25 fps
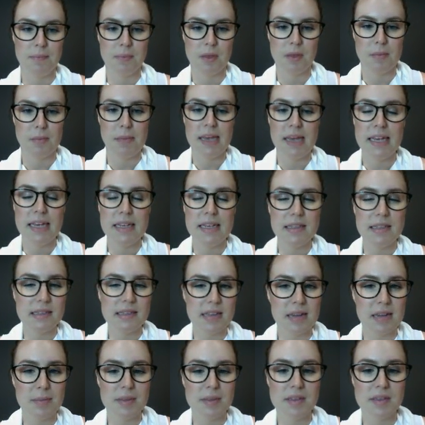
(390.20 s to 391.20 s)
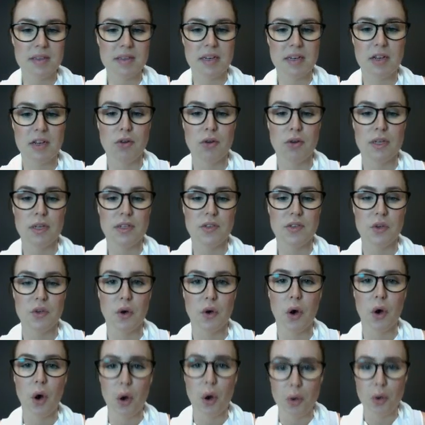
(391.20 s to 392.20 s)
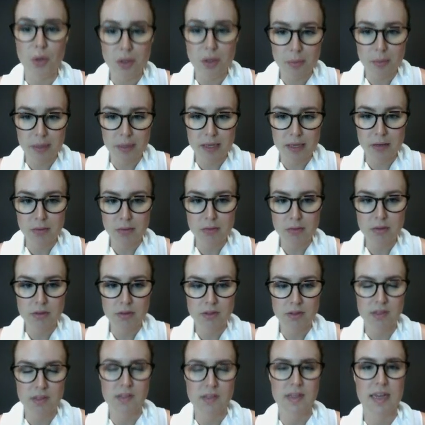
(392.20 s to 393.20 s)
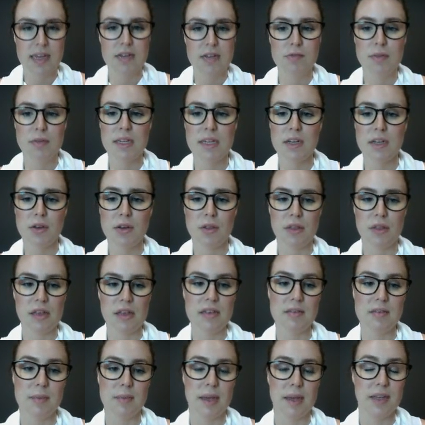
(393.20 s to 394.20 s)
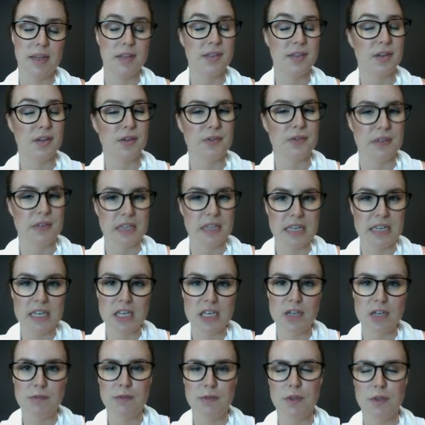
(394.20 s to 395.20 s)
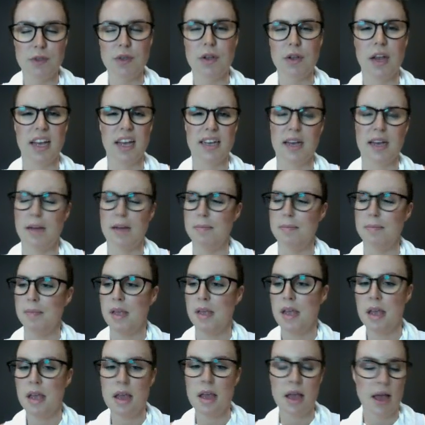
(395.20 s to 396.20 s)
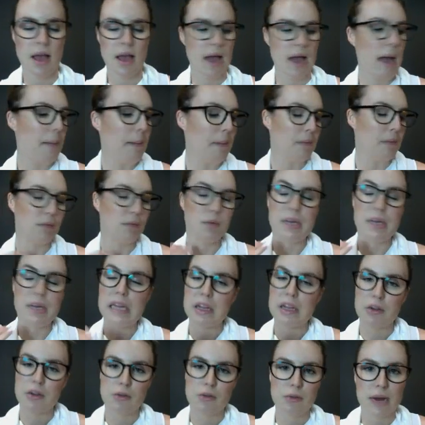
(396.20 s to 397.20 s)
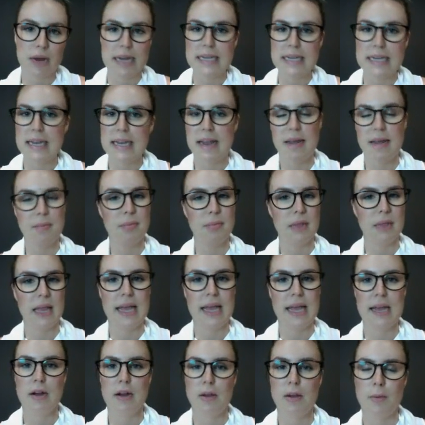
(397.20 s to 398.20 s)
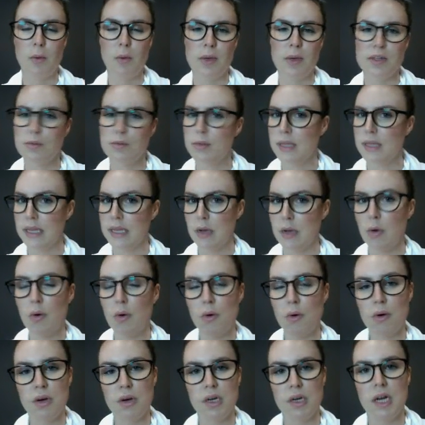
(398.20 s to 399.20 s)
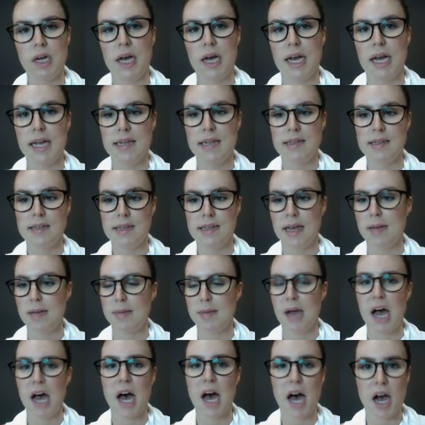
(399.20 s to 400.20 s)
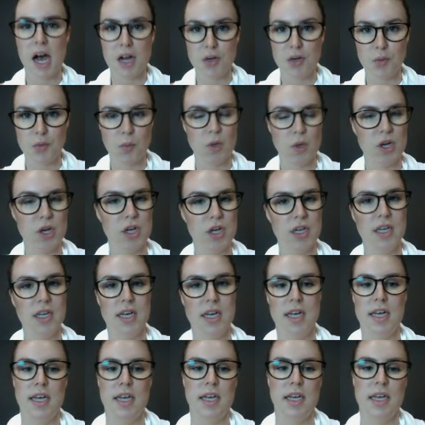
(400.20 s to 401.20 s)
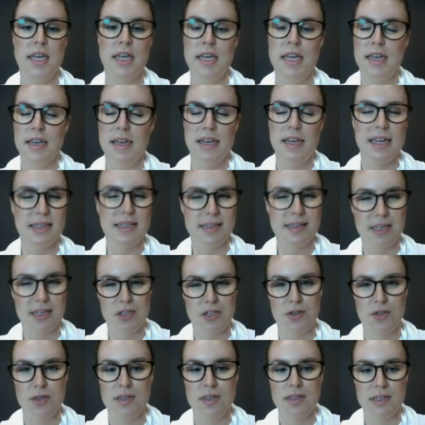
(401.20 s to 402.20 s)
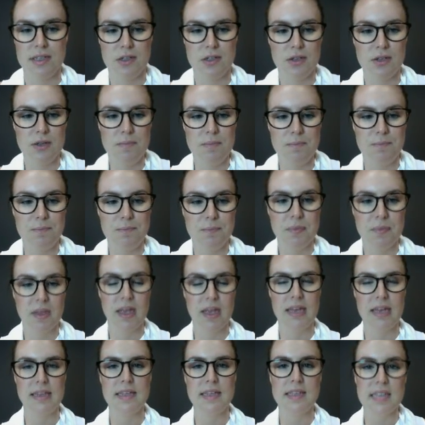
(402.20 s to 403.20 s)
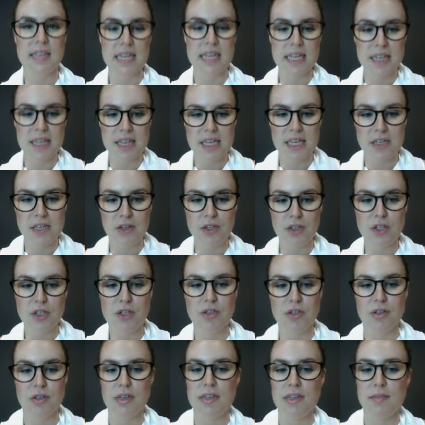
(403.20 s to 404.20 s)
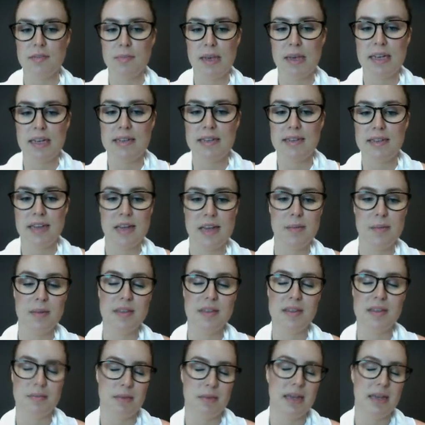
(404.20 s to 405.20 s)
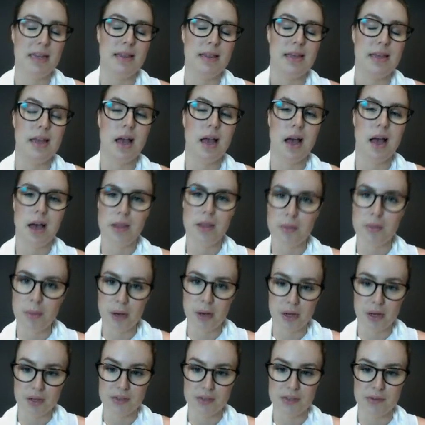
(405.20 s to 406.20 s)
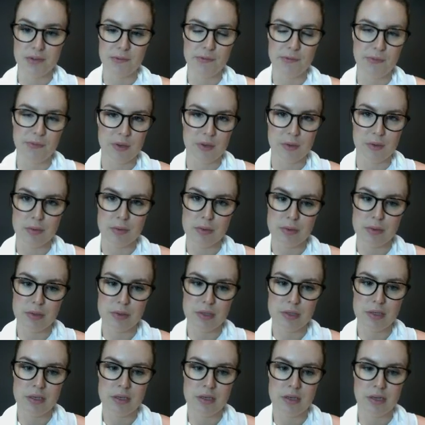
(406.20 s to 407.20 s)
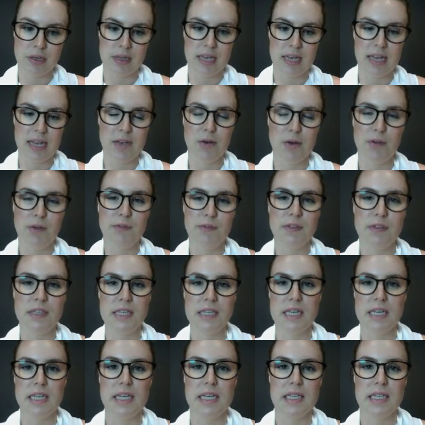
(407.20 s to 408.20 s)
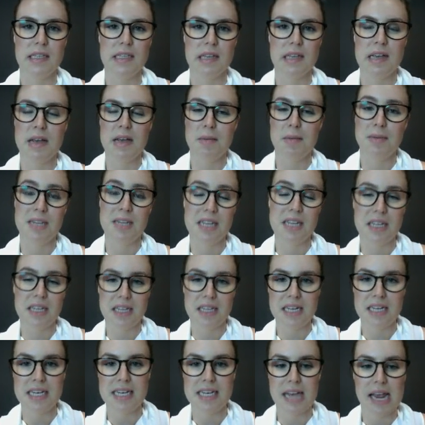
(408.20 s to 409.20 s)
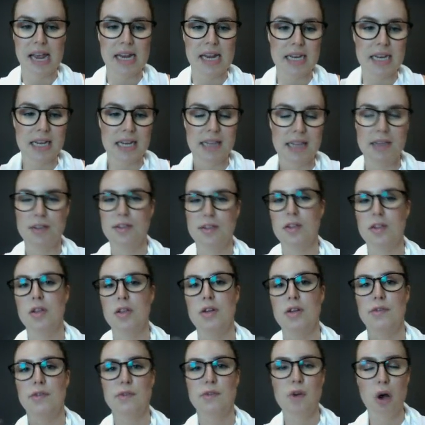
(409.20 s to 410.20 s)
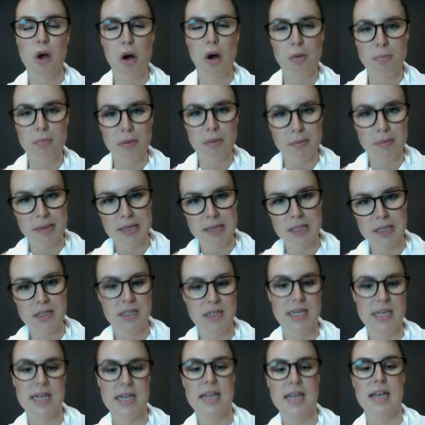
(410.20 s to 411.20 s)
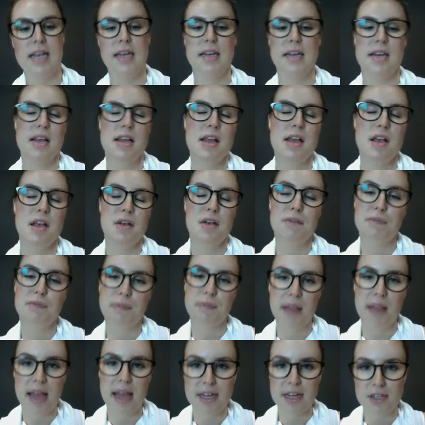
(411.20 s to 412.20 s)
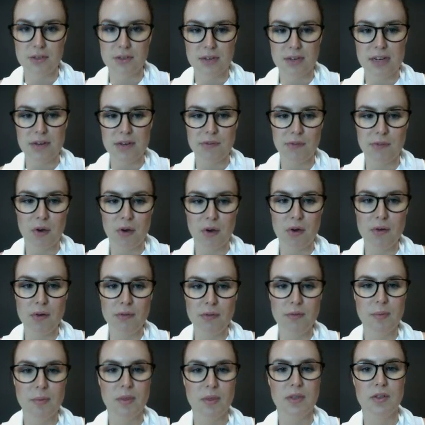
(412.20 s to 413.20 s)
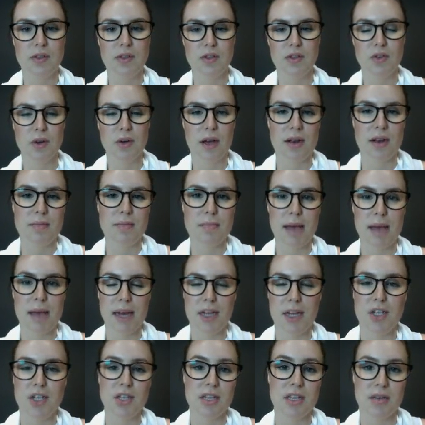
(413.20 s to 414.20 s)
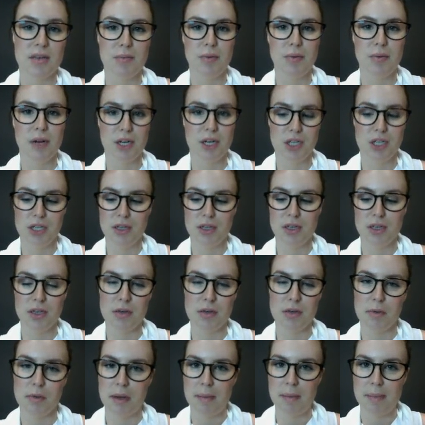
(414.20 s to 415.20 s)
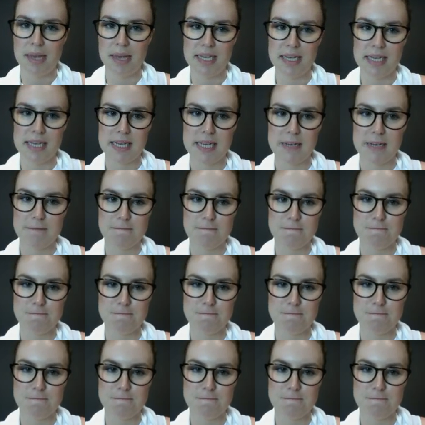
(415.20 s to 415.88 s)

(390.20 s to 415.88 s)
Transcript: Making statements that increase your own appeal, so saying really good things about yourself in an interview, like I'm a really great team player, I'm always really organized, I'm a hard worker, etc., etc. And the second thing you can do is make statements that make the other person feel good. Okay, you often see this, particularly in dating, there's a lot of complimenting and flattery involved because you're trying to manage the impression that you are making.